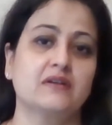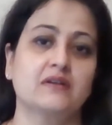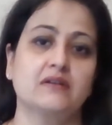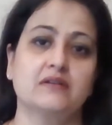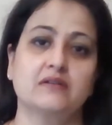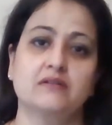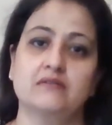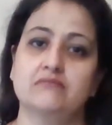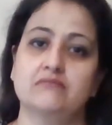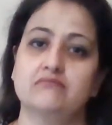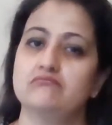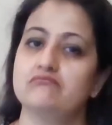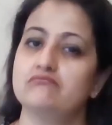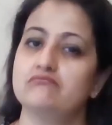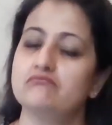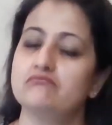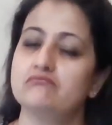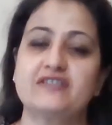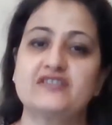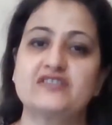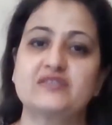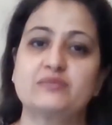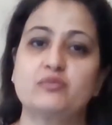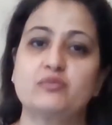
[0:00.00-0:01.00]
uh,
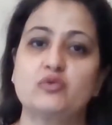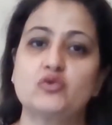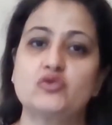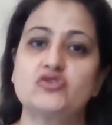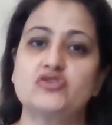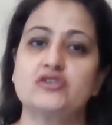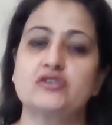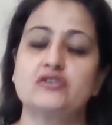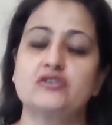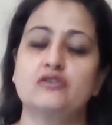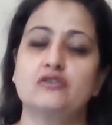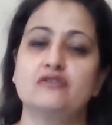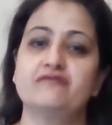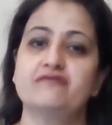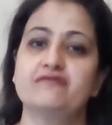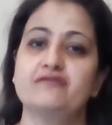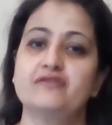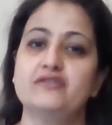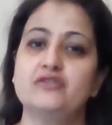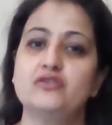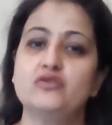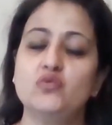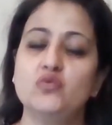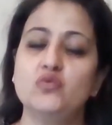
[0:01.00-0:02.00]
exposure of
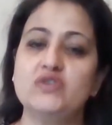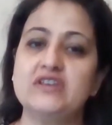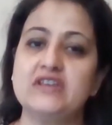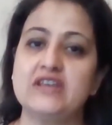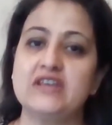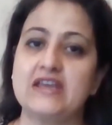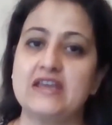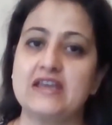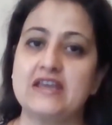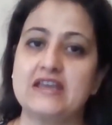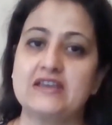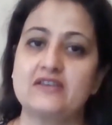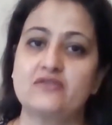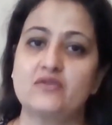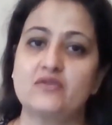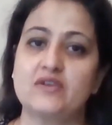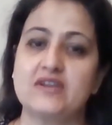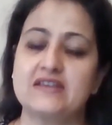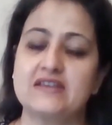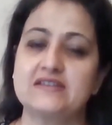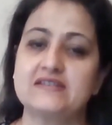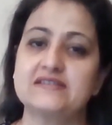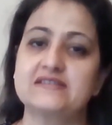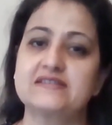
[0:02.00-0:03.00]
UVA
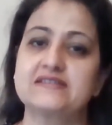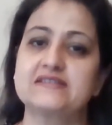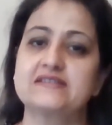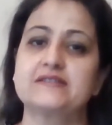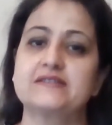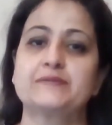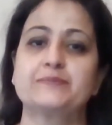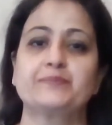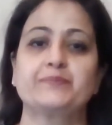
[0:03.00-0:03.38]
rays.